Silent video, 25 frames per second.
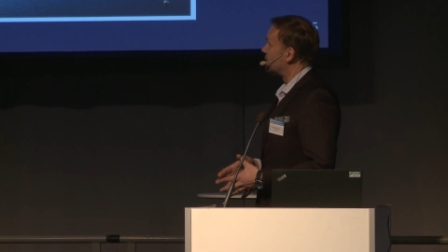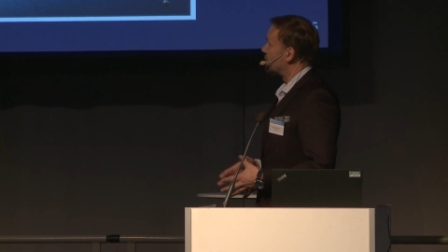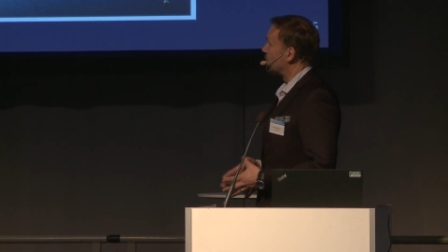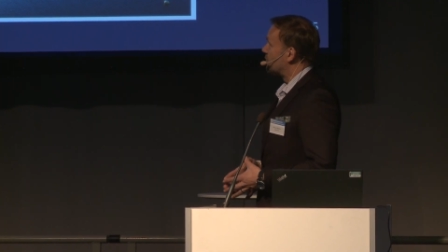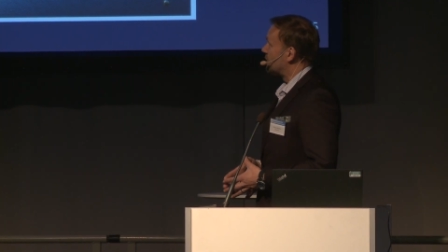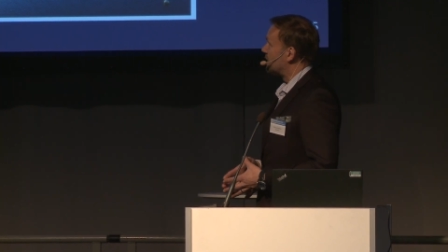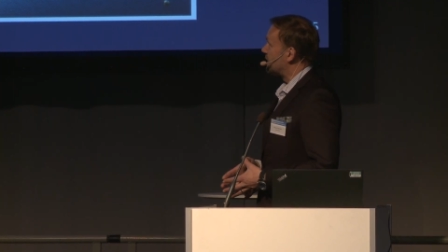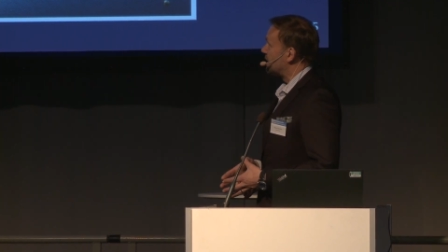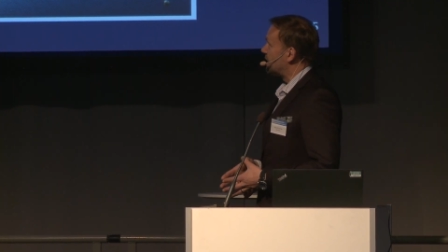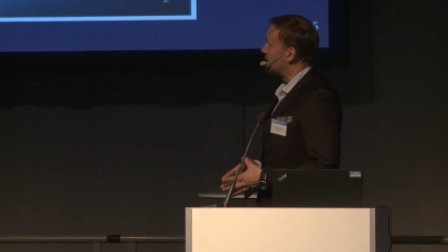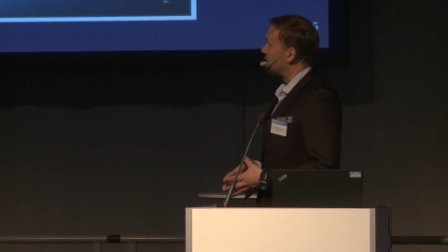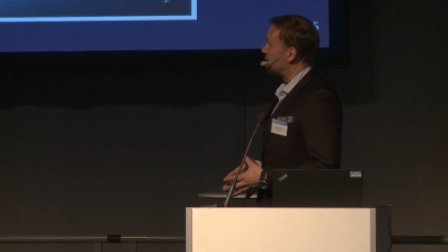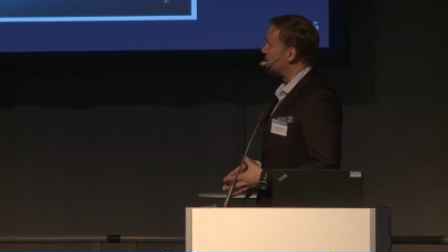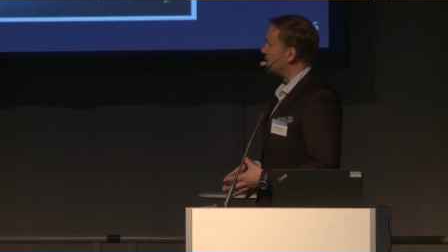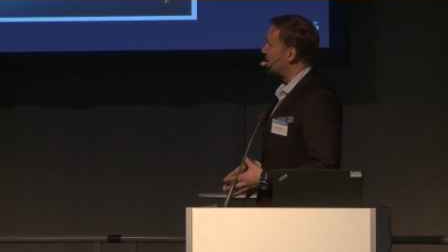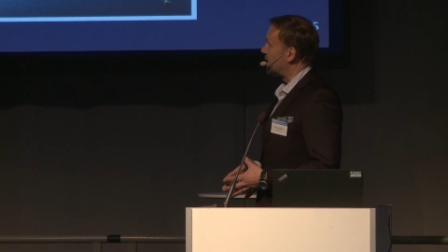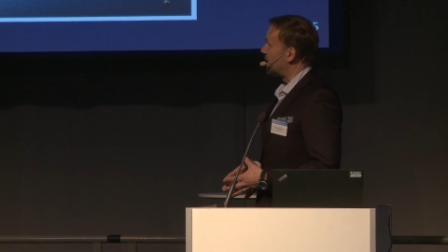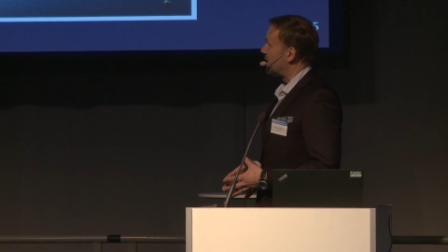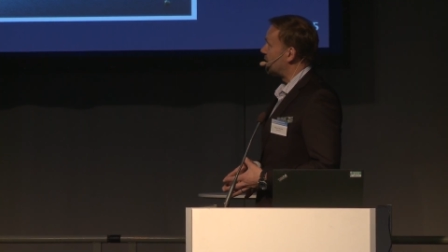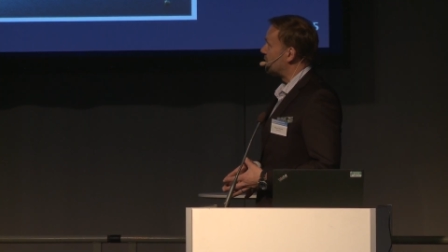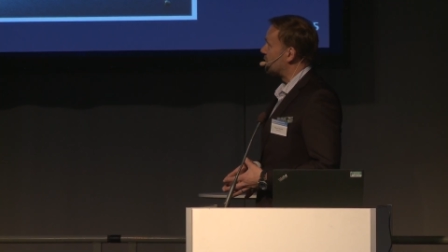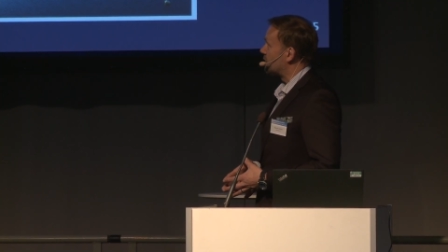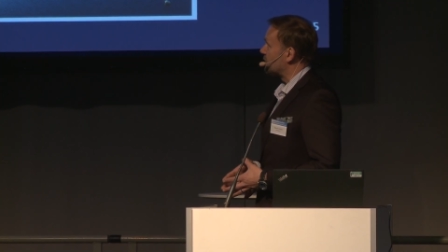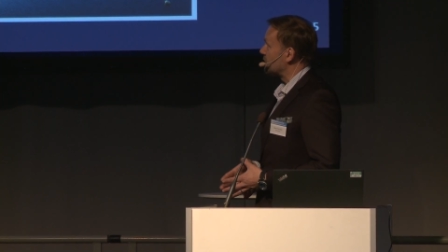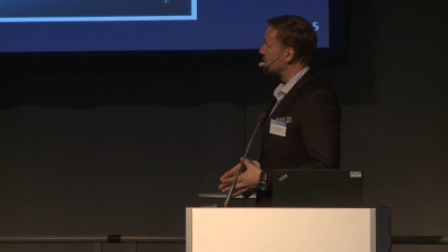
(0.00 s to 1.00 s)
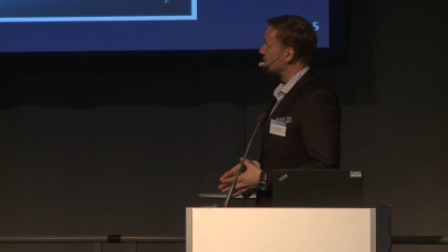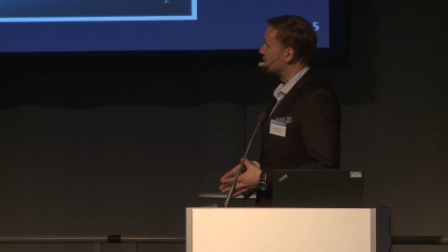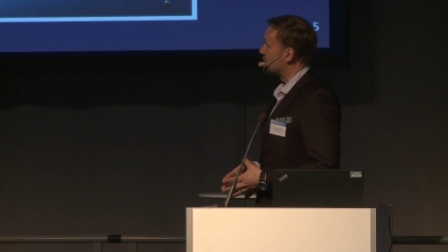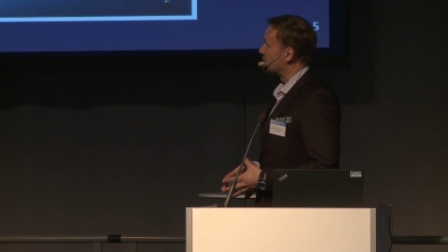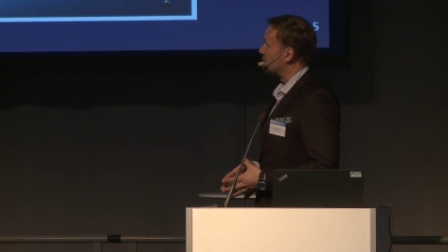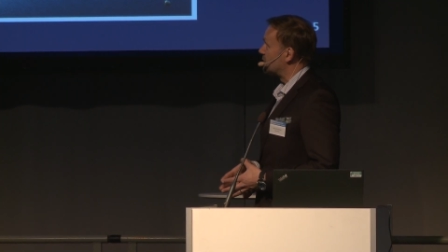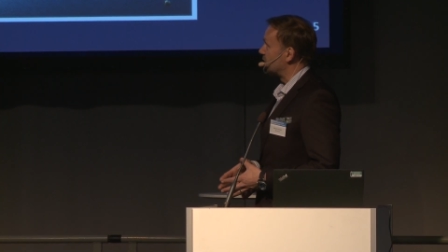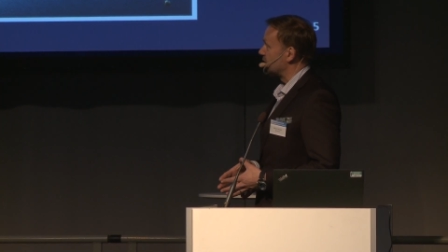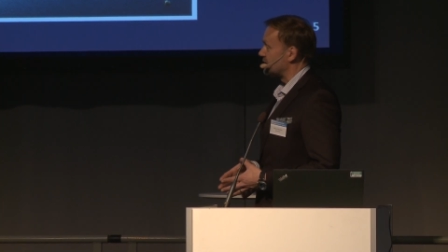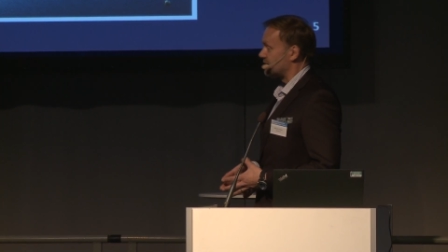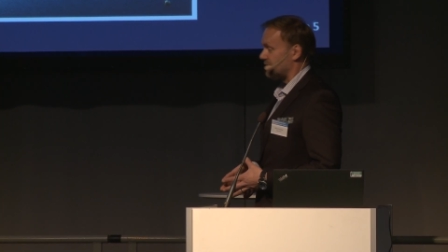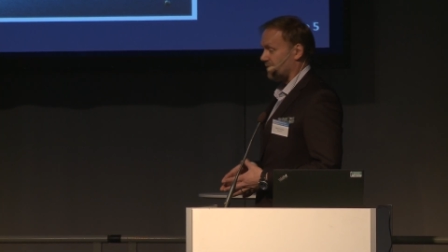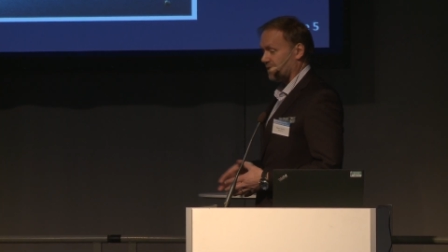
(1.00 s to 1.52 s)
We we have
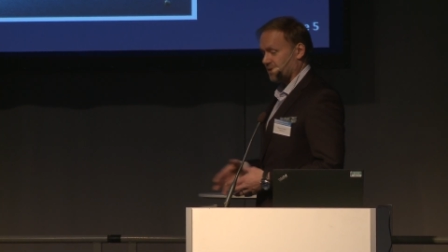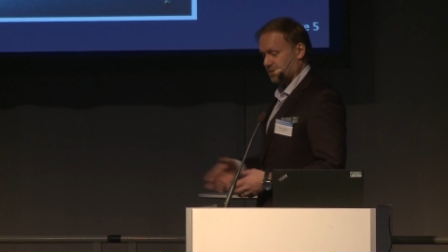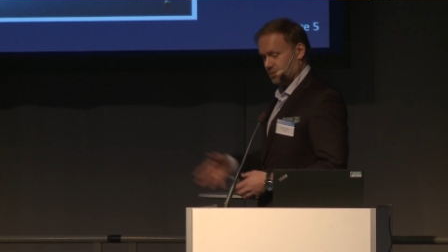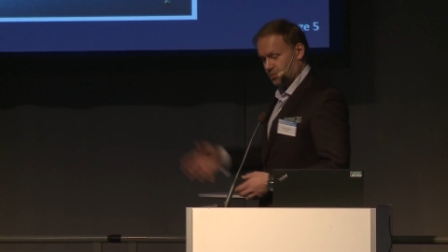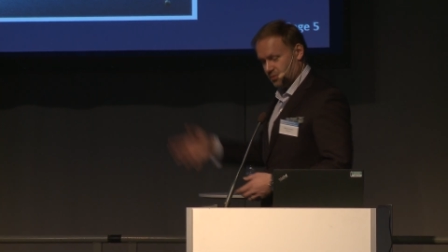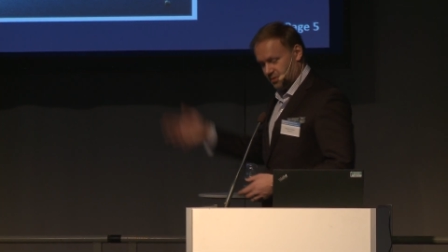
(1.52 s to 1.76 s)
customers like